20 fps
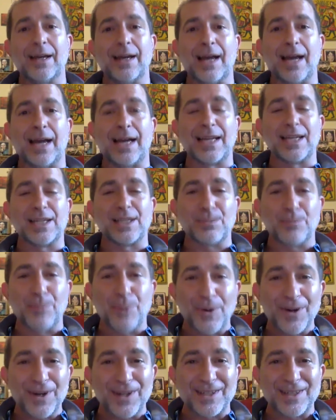And it's
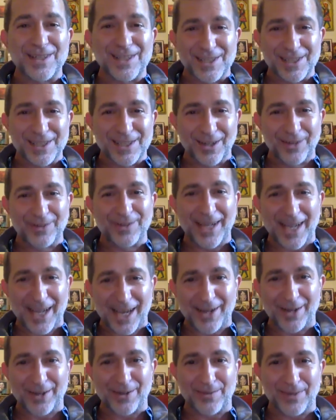important to slow
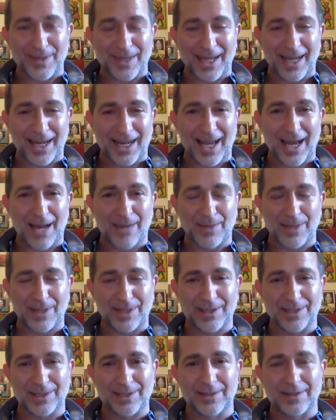down when that
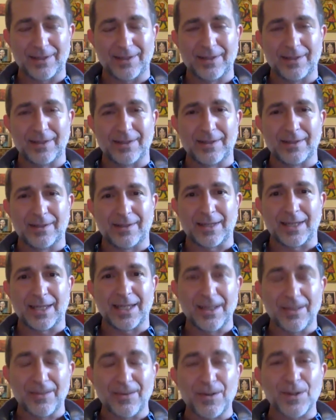happens, to
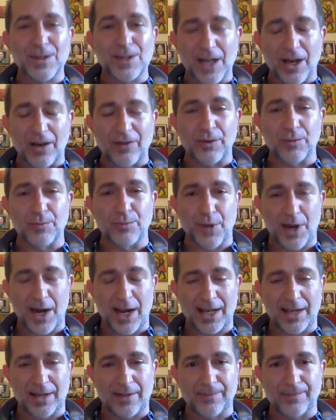give yourself a
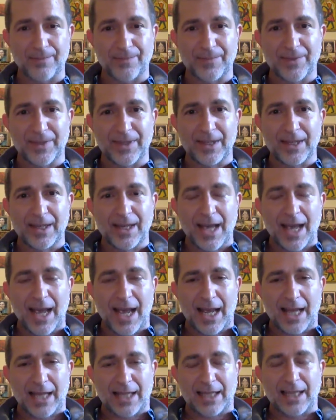break
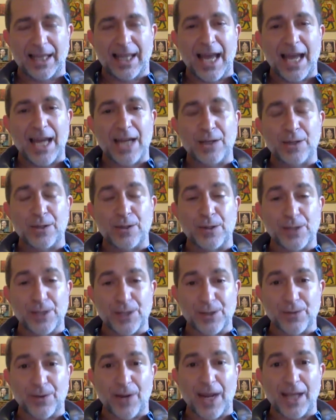and let your
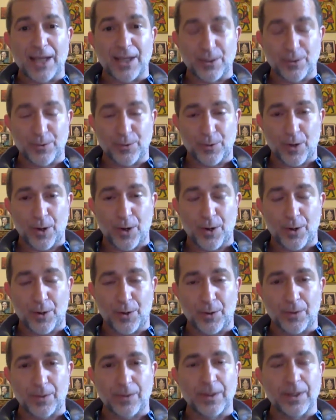strength
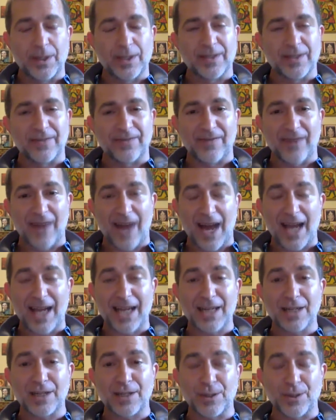grow, to
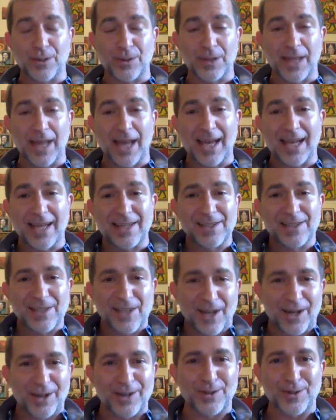find your legs
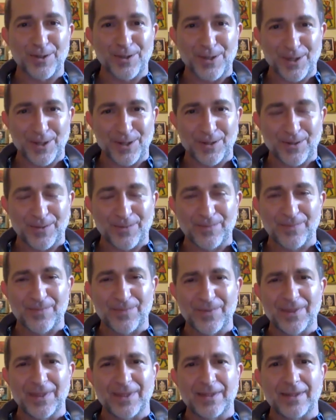under you.
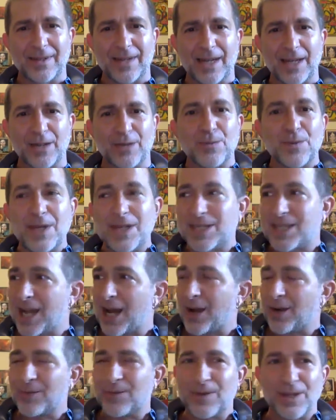and to reach
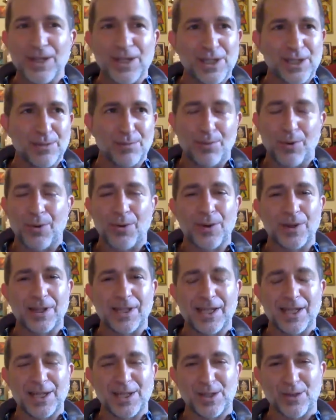out for the support
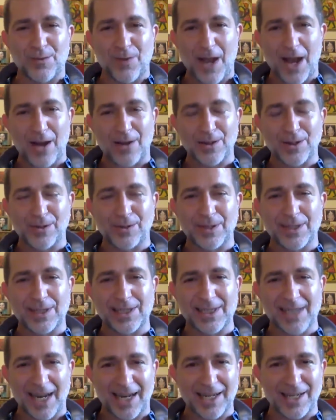that is around you to
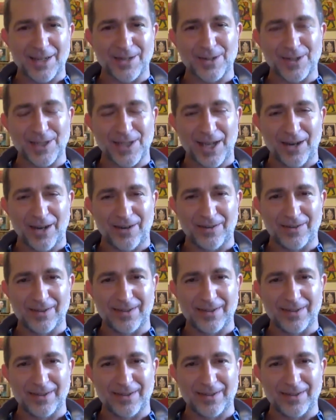steady yourself.